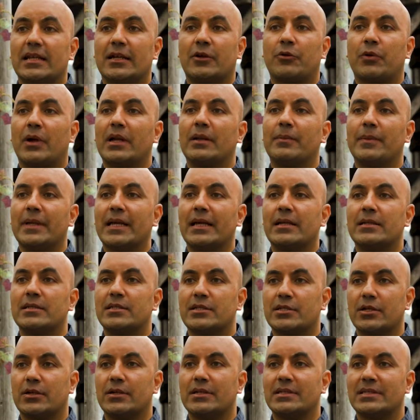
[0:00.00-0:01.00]
incredibly
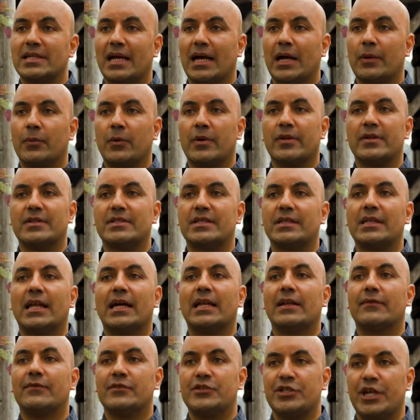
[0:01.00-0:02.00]
uncertain time where there's a
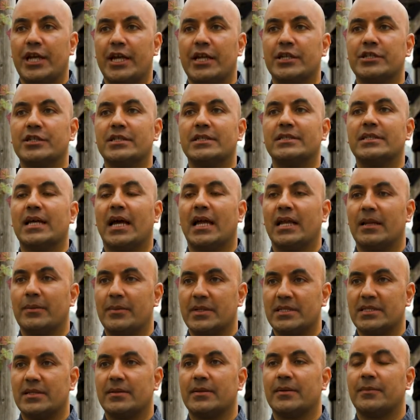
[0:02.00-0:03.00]
lot of change and
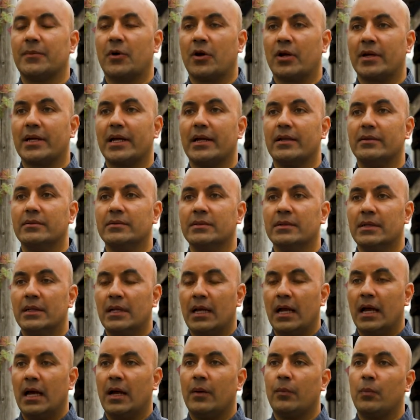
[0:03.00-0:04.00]
dynamism in the market.
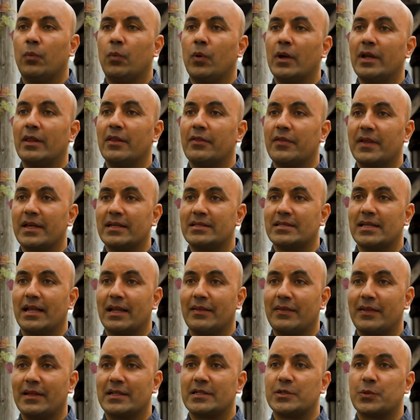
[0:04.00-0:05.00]
Um, one of the things that
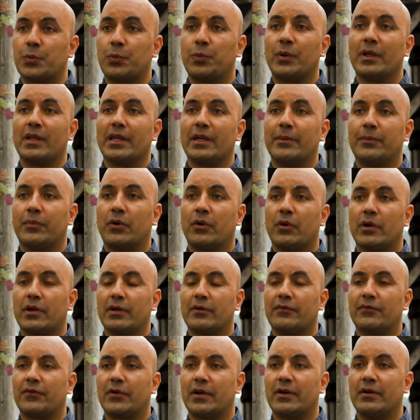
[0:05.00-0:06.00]
I think is really
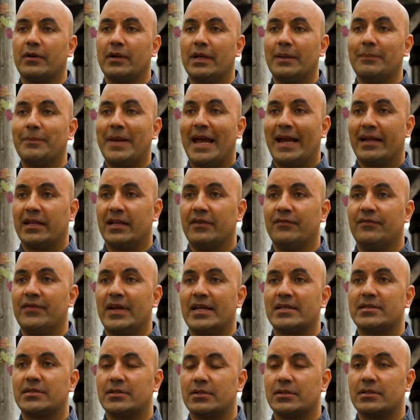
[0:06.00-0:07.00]
important for impact
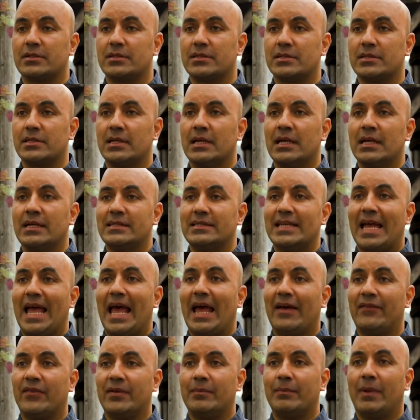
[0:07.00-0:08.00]
investors to
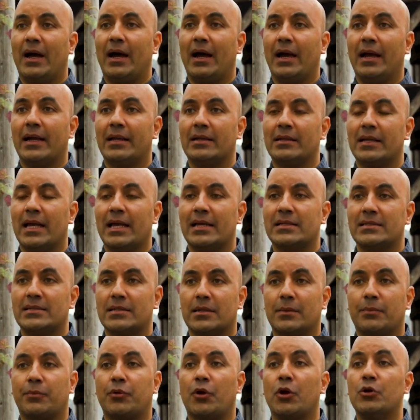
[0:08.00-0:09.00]
have in mind as
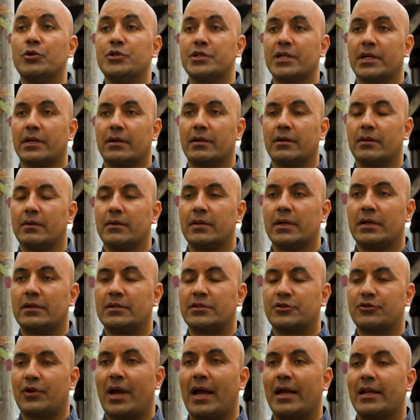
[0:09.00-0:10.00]
they're approaching their
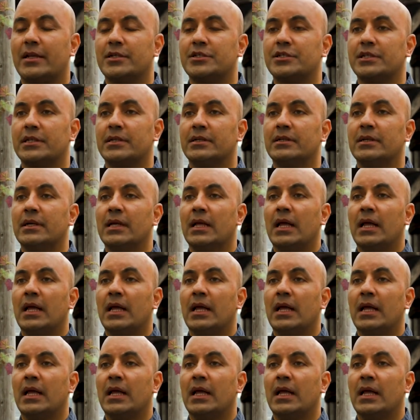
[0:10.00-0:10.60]
strategy